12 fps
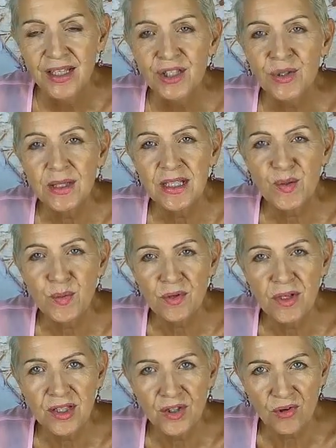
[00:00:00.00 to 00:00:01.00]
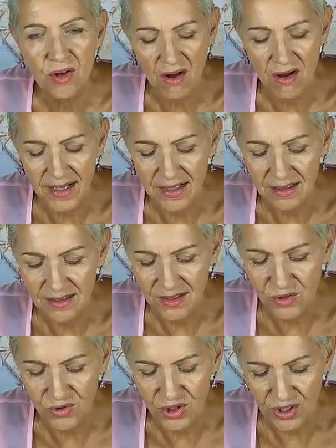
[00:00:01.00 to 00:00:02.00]
to experience your
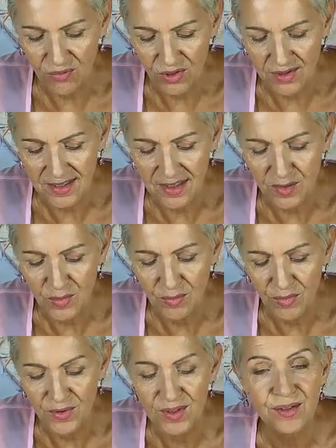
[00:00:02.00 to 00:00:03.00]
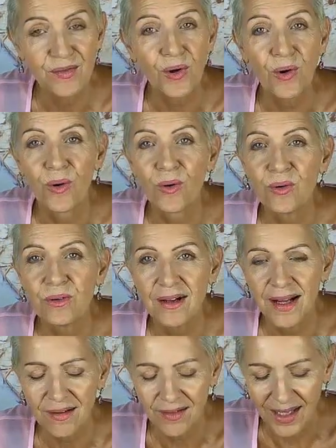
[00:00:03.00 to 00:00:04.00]
kindness, your generosity, but most of all,
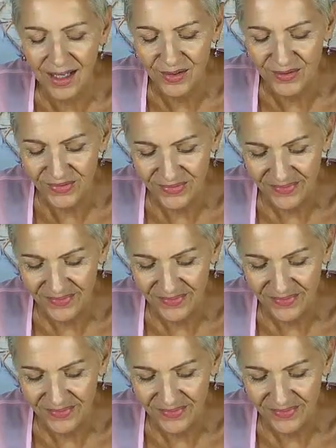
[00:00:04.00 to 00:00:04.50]
our love.